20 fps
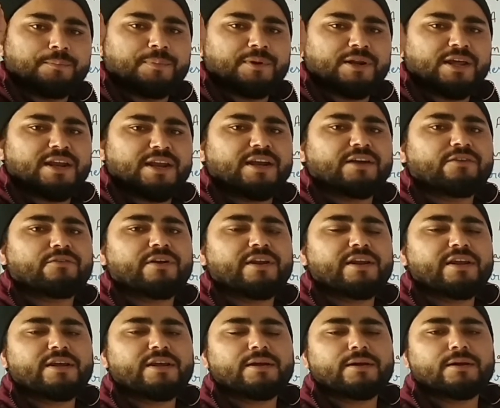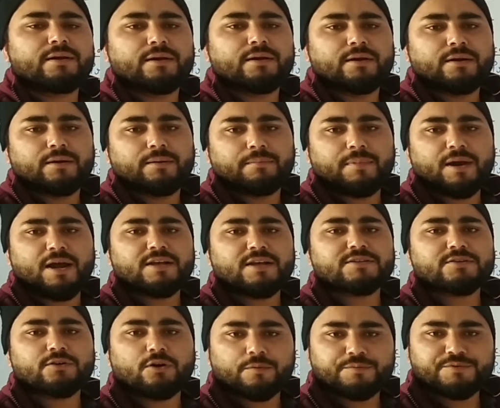planetary
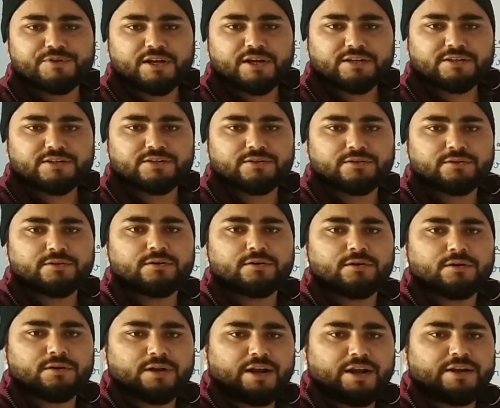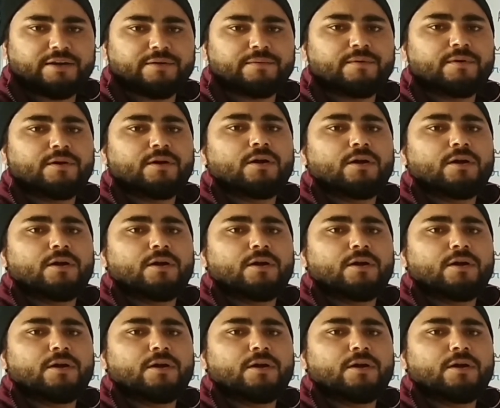mass object, right?